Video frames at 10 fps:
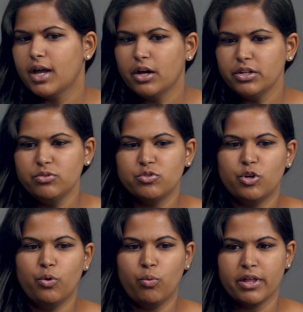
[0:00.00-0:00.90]
How do you
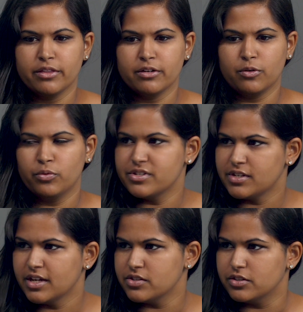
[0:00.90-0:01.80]
know whether the
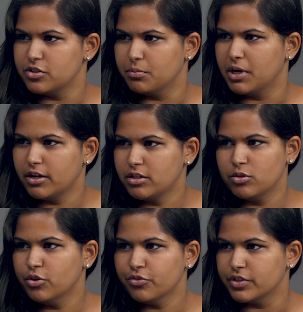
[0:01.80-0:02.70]
size of the tumor? How do you
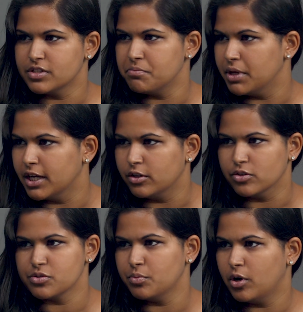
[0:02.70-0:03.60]
know if it's big or
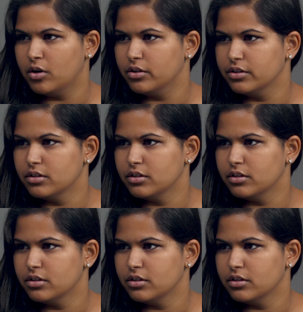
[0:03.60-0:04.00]
small?